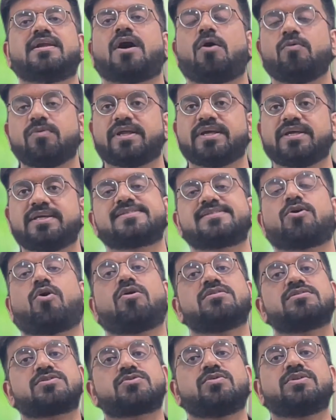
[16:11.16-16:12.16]
accounting is
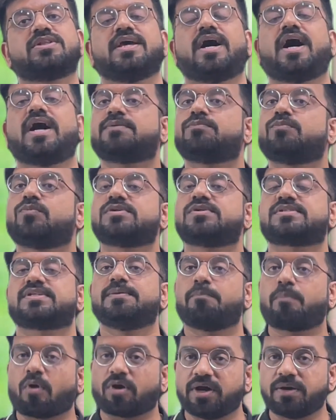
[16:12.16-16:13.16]
also the utmost
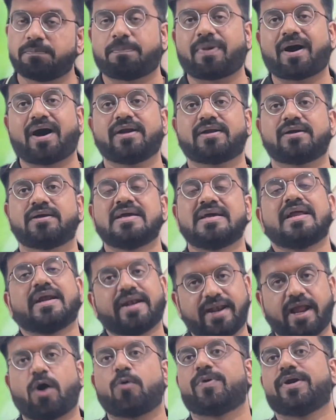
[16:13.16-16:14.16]
important part
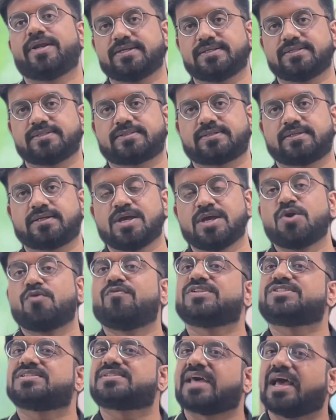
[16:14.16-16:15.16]
nowadays,
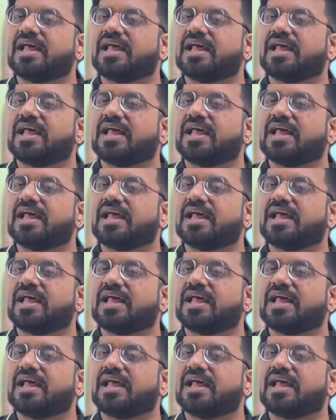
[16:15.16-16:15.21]
which is